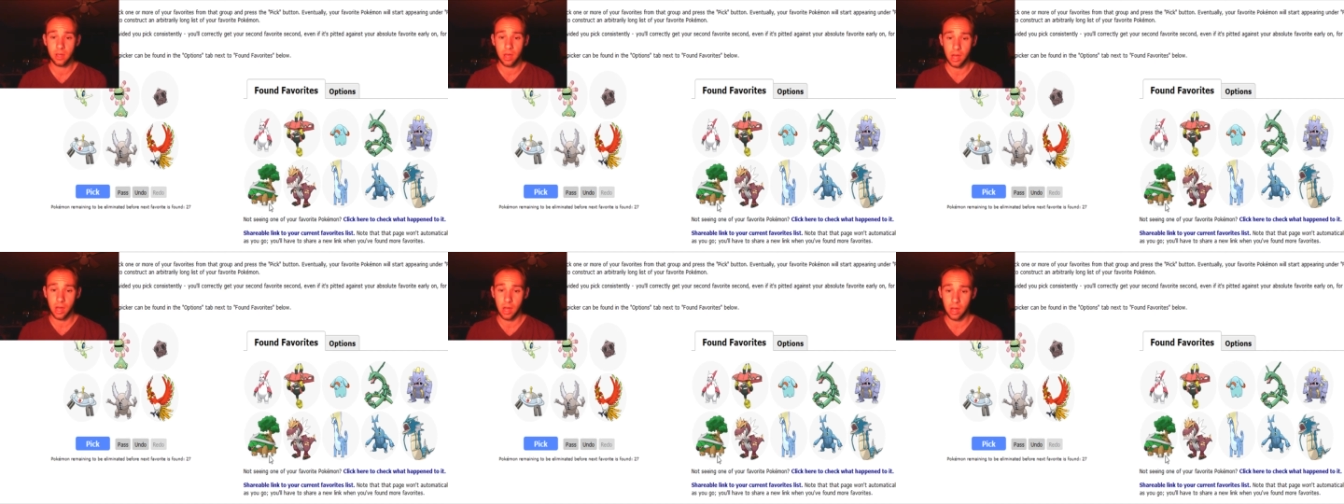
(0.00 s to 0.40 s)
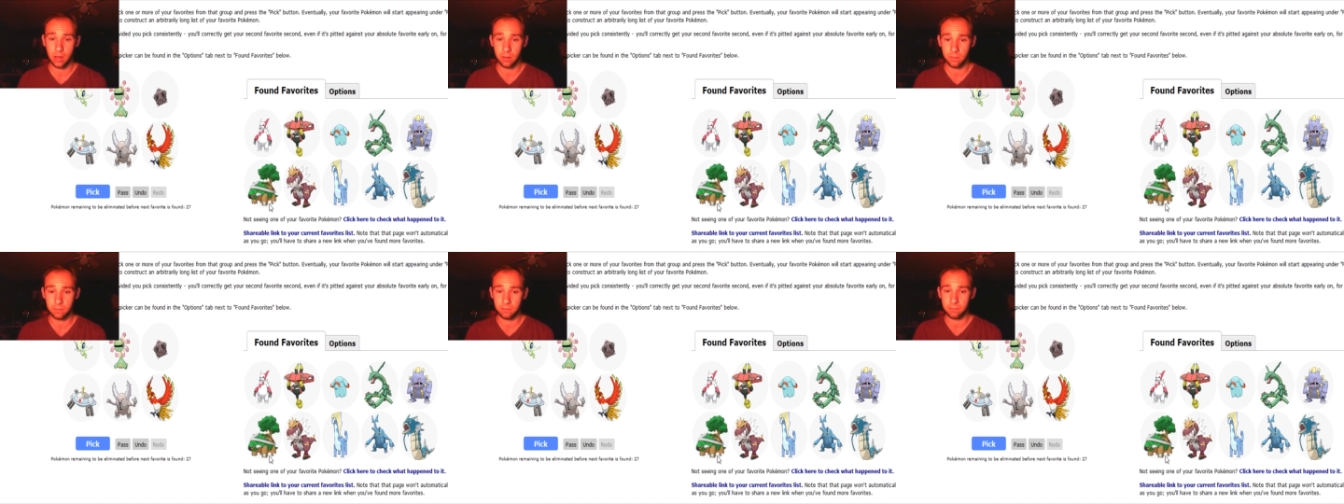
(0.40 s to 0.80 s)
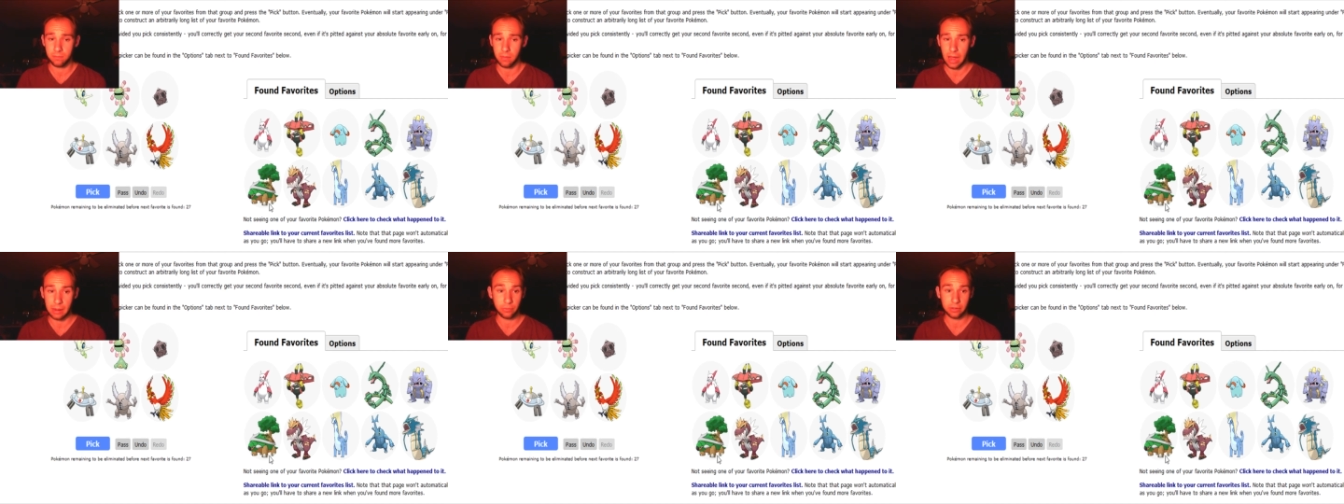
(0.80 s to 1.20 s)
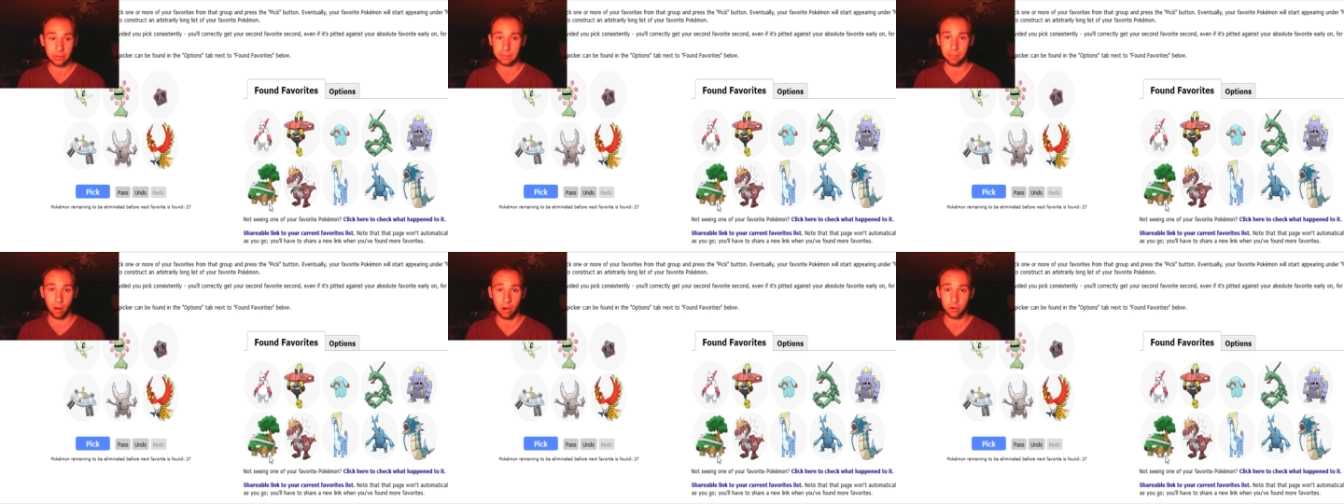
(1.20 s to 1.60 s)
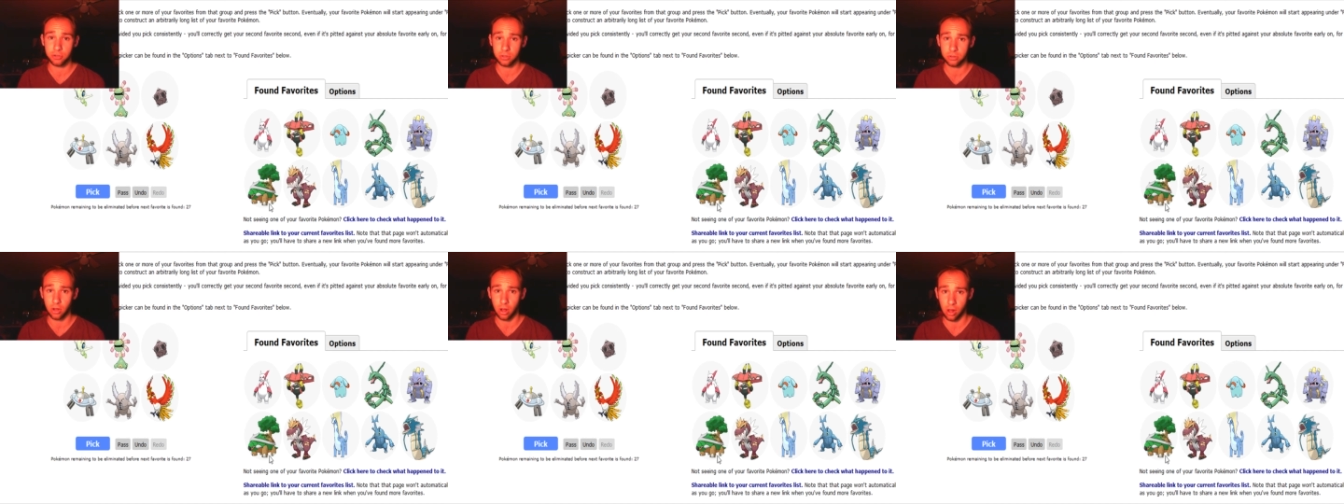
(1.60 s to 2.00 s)
Um, I'm really partial
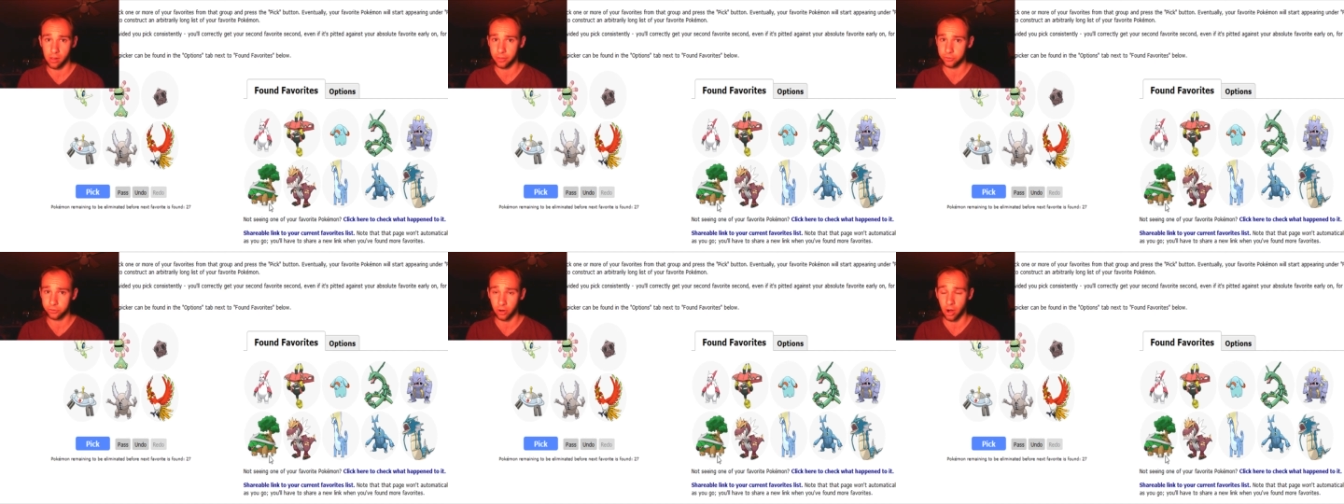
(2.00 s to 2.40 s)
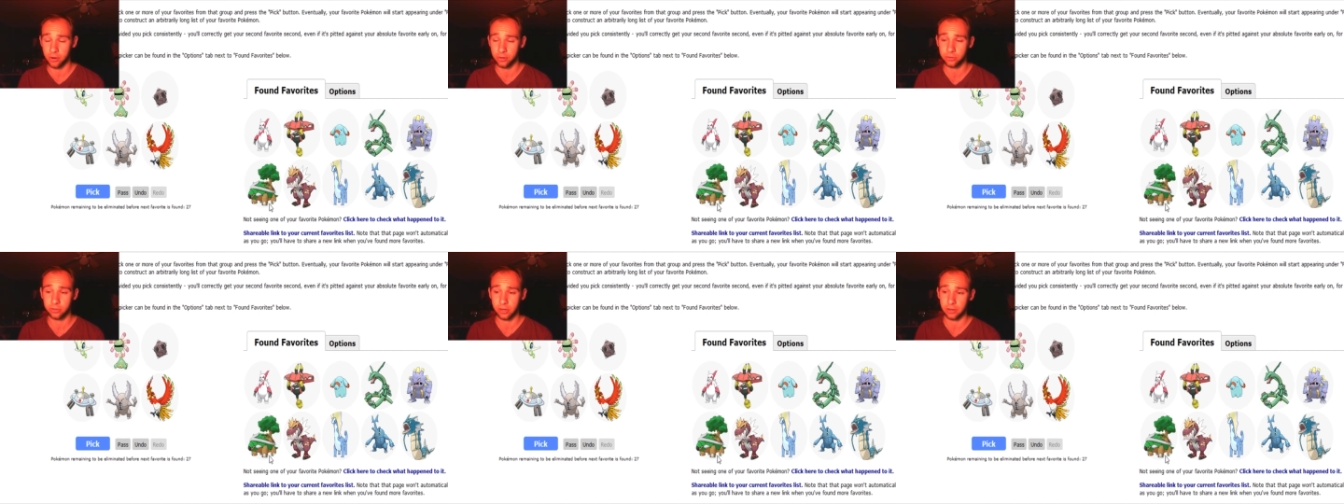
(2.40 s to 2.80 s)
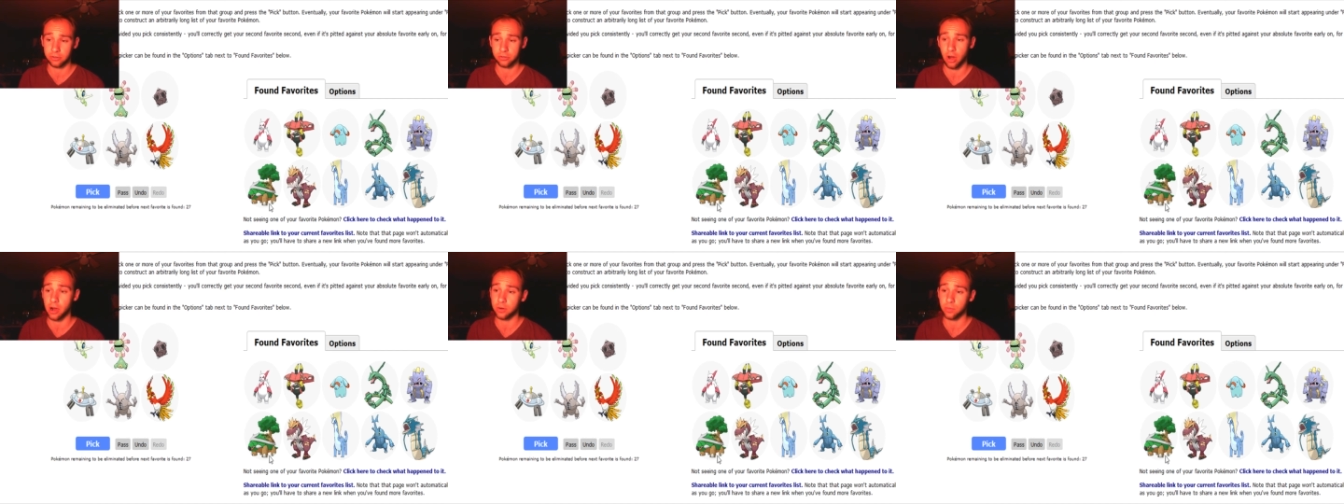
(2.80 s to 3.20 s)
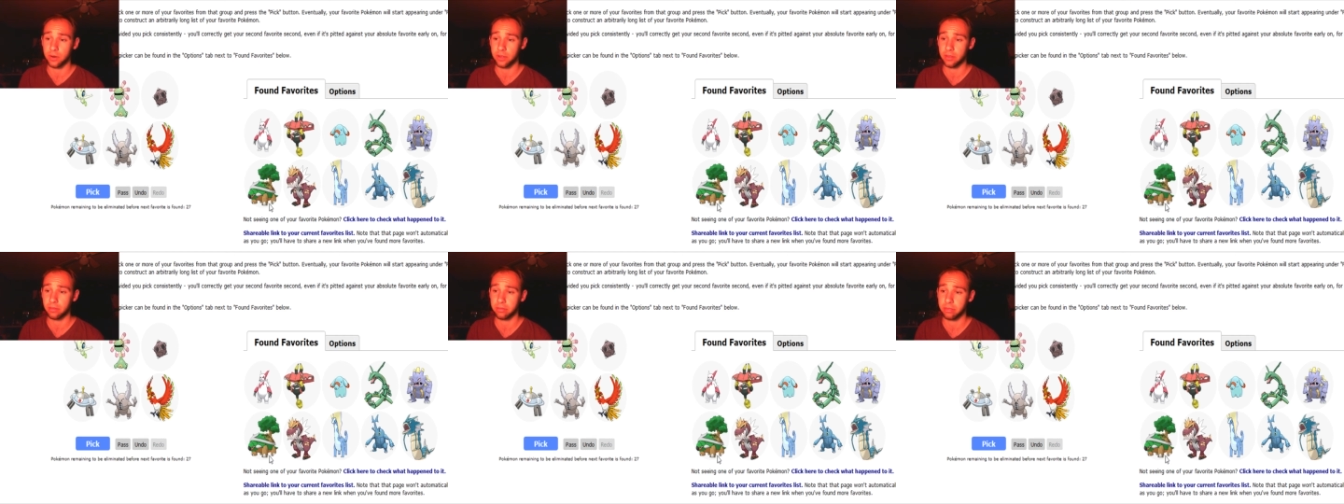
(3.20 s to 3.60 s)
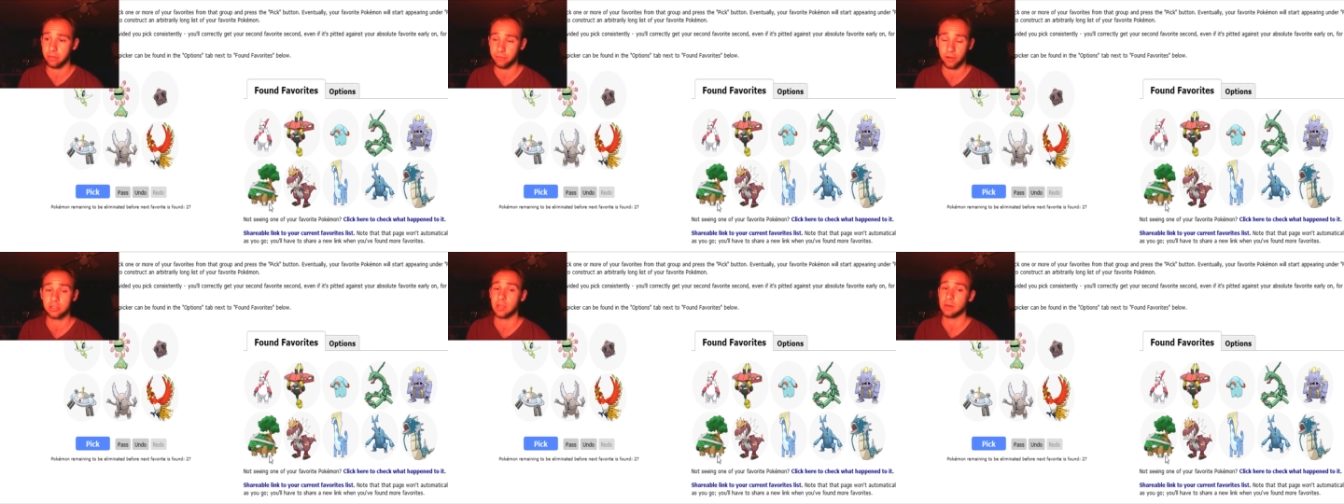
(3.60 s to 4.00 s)
to all the starters that I started with the
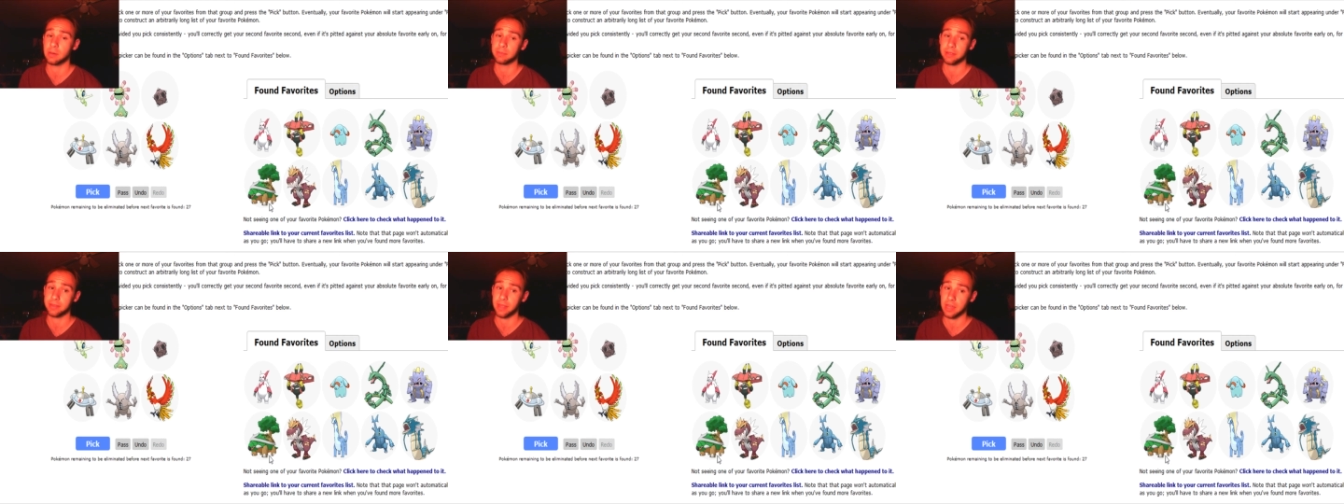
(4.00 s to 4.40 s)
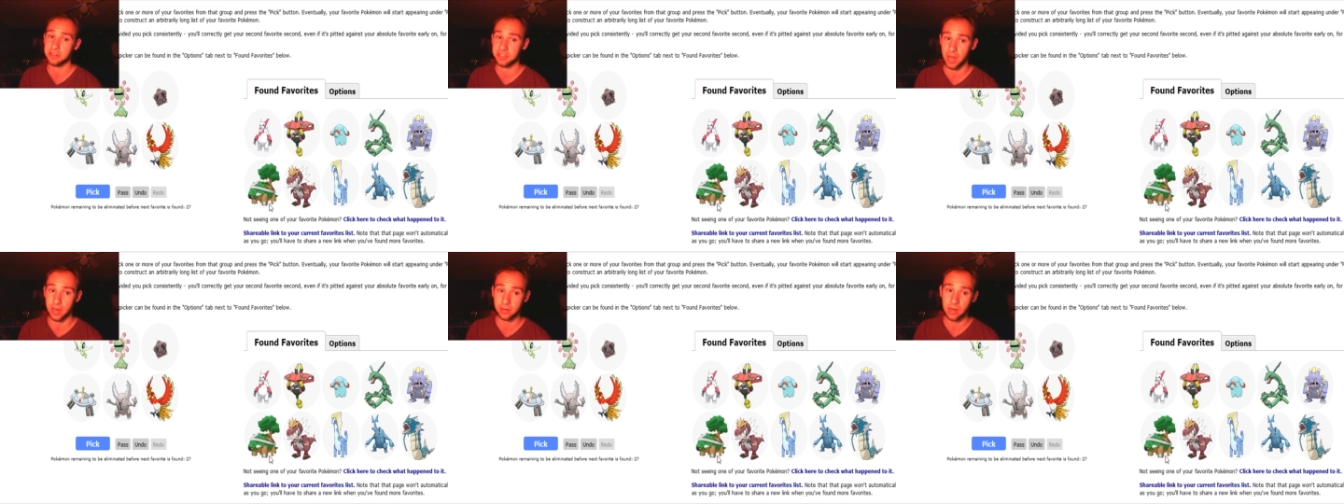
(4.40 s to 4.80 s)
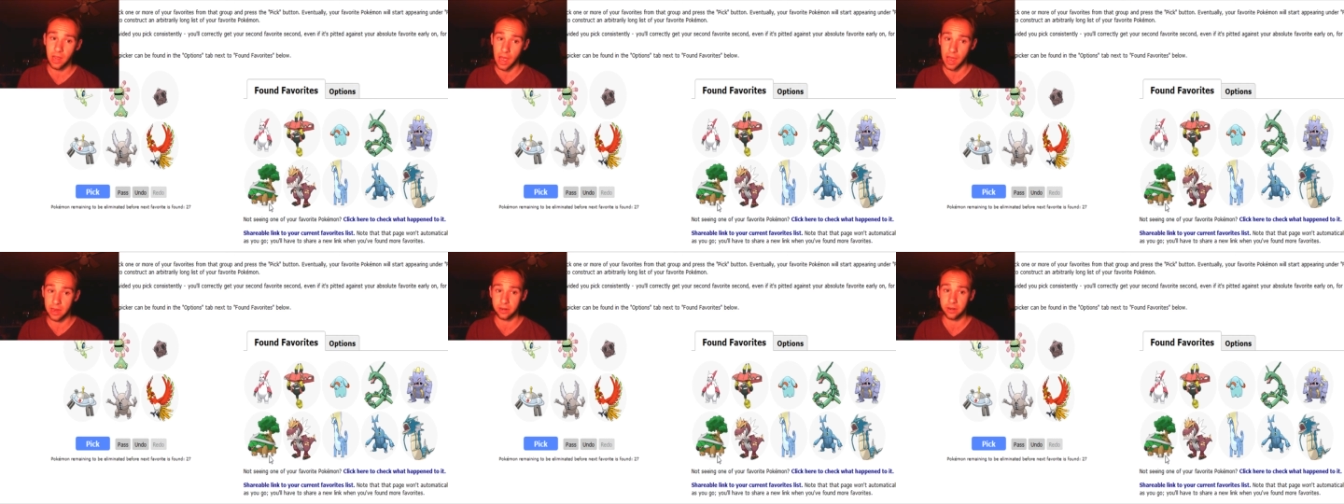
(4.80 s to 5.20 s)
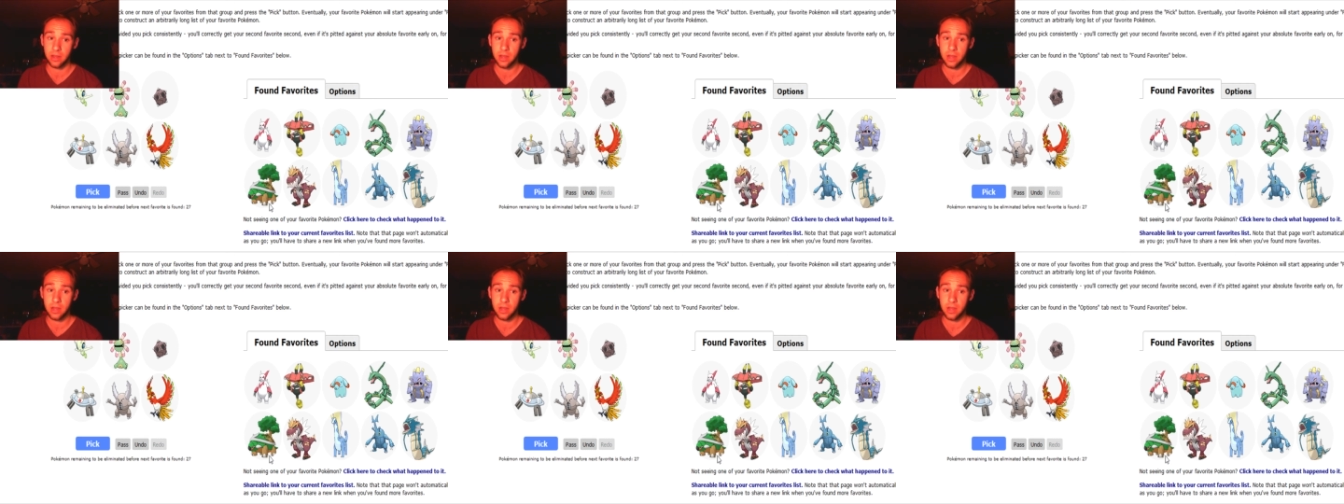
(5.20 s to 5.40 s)
first time I played that gen, and.